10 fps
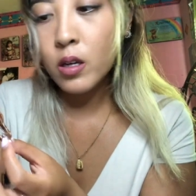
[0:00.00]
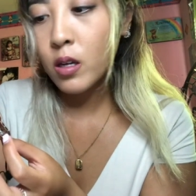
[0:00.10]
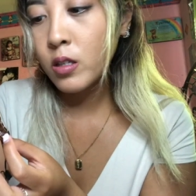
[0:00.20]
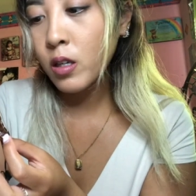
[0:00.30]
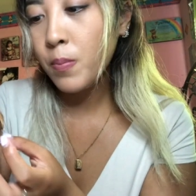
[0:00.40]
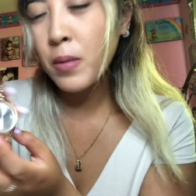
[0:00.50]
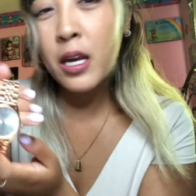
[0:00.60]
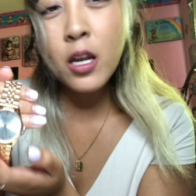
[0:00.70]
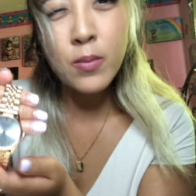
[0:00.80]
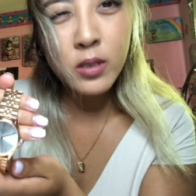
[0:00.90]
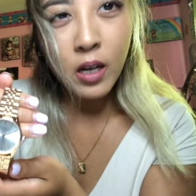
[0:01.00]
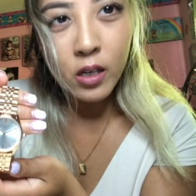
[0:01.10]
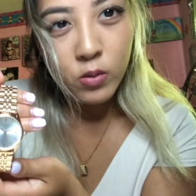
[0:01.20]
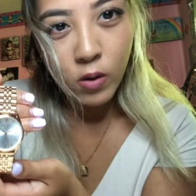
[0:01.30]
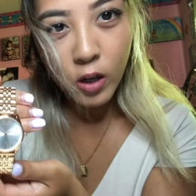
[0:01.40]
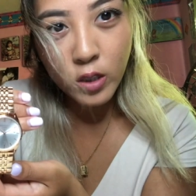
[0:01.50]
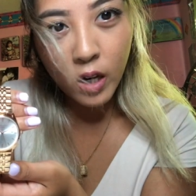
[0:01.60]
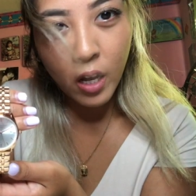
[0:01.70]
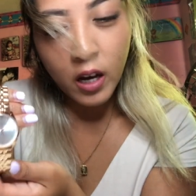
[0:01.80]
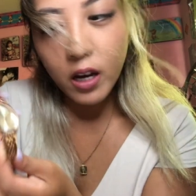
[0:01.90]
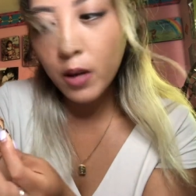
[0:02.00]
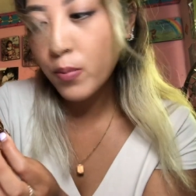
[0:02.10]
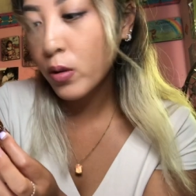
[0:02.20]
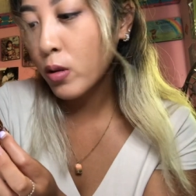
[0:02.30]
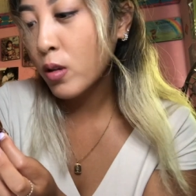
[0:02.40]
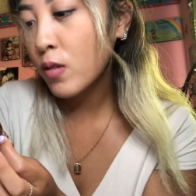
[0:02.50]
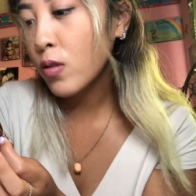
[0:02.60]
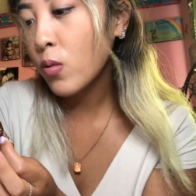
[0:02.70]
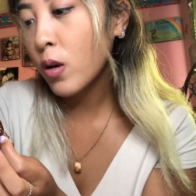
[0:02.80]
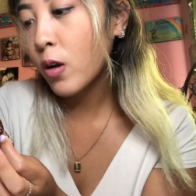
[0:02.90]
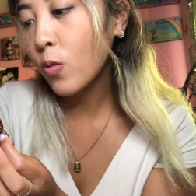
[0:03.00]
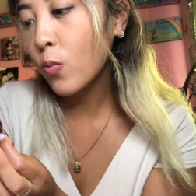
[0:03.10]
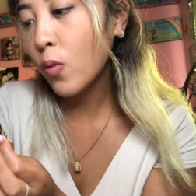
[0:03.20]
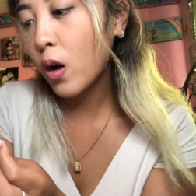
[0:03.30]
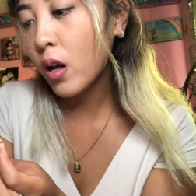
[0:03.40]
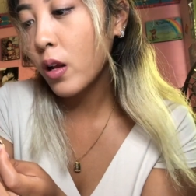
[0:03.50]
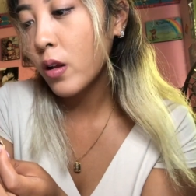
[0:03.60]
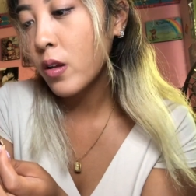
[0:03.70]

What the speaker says: It's like a medium size watch. I believe the one I bought